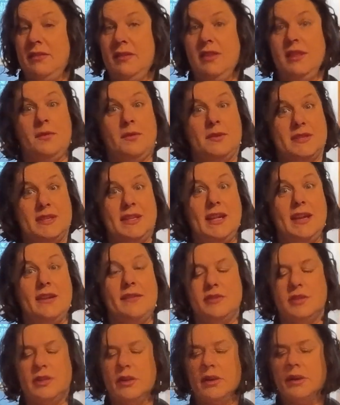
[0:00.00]
there was a lot of
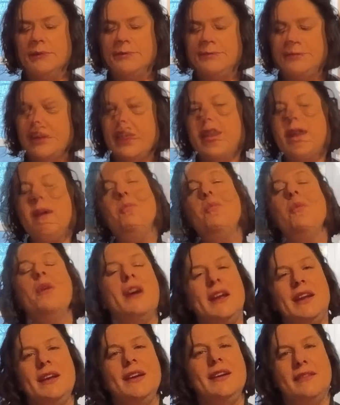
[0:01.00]
sugar and I
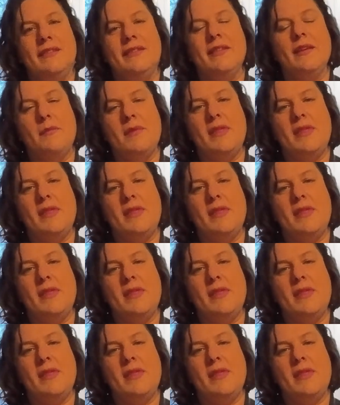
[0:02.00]
wanted some